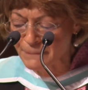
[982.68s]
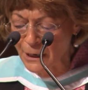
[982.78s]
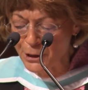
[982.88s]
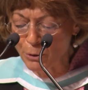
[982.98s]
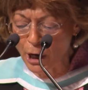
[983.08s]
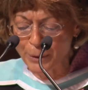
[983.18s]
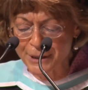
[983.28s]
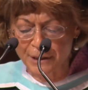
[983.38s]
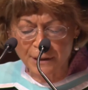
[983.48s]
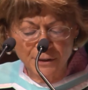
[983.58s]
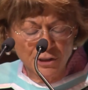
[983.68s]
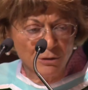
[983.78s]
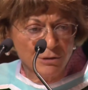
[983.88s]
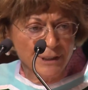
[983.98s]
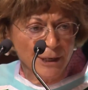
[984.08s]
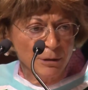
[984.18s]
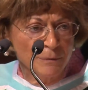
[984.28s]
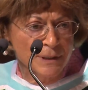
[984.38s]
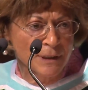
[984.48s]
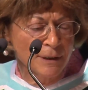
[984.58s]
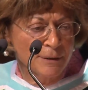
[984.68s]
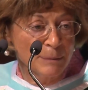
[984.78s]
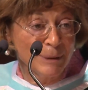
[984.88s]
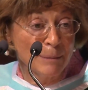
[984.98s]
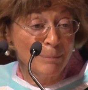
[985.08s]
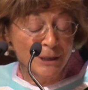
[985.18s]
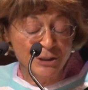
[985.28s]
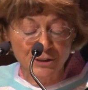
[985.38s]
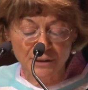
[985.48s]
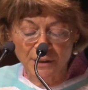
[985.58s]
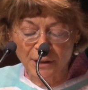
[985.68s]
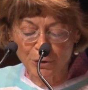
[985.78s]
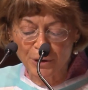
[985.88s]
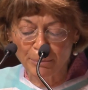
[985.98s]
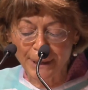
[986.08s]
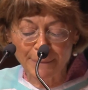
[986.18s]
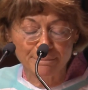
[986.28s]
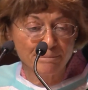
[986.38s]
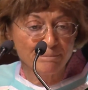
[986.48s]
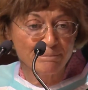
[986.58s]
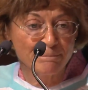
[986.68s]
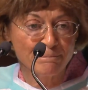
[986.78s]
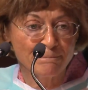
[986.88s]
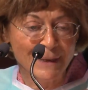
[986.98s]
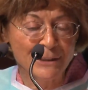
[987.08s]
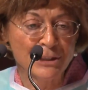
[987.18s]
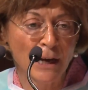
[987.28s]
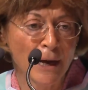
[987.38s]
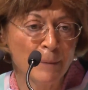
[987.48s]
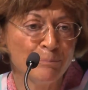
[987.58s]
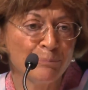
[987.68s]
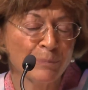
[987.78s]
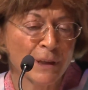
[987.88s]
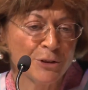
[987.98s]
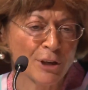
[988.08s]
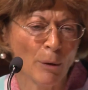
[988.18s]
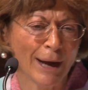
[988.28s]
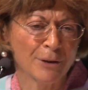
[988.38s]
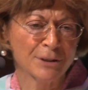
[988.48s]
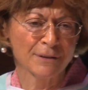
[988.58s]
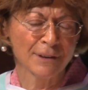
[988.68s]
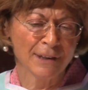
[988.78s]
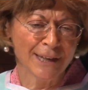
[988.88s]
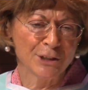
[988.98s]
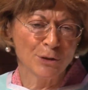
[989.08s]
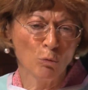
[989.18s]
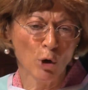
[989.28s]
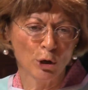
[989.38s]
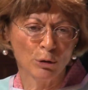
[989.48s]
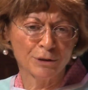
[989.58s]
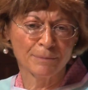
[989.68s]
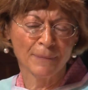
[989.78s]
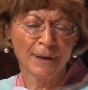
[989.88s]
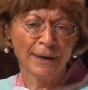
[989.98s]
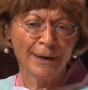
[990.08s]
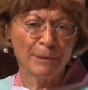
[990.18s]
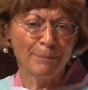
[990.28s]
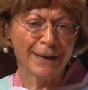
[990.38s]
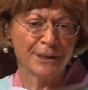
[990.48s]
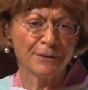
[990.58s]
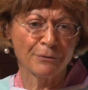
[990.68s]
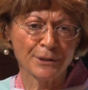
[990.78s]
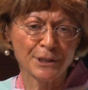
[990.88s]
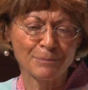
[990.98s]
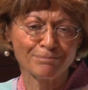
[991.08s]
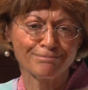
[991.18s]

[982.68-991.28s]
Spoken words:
You owe it to yourselves to be the best you can be. It's time to go out into the world and make a difference.